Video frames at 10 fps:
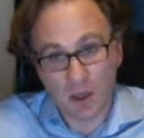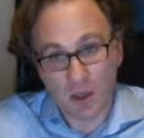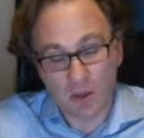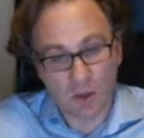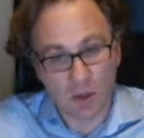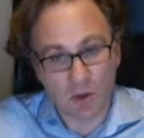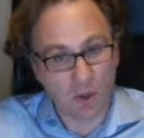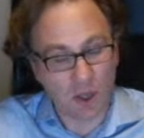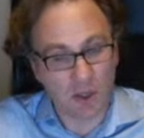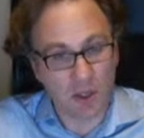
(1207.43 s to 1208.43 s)
so that
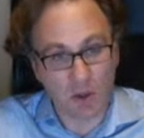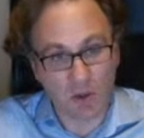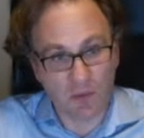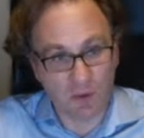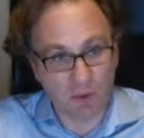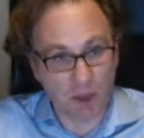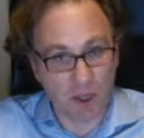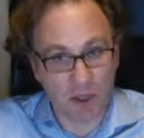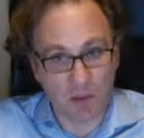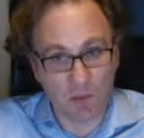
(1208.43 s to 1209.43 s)
contains a lot of
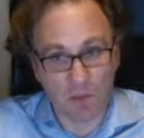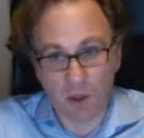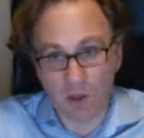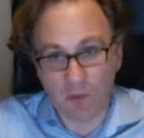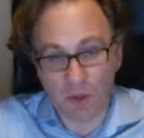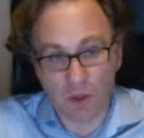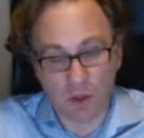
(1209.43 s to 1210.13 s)
information with